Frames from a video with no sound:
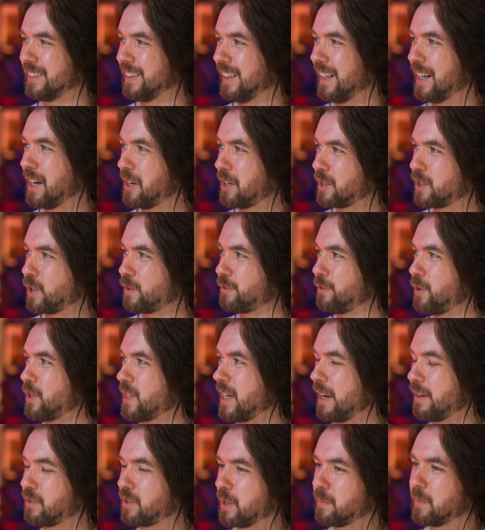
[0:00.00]
I don't know. It's just fun to
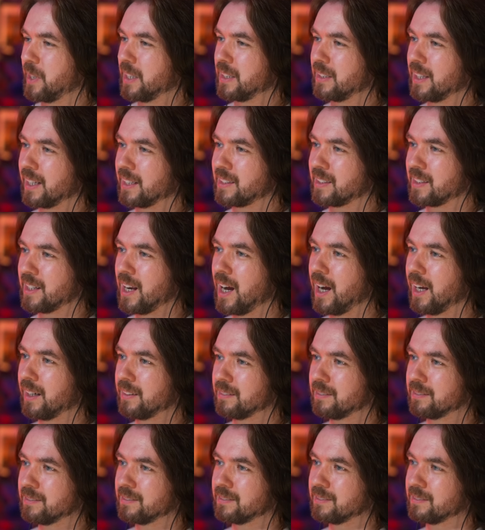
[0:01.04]
have something that's not
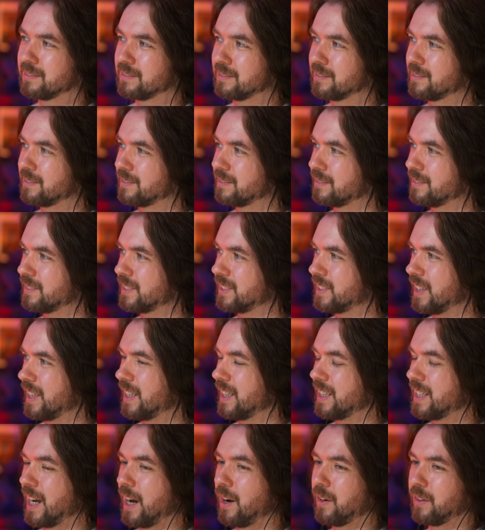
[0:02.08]
sitting
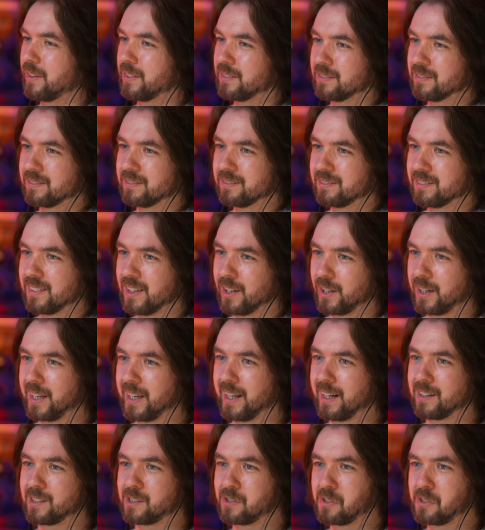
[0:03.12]
down and looking at a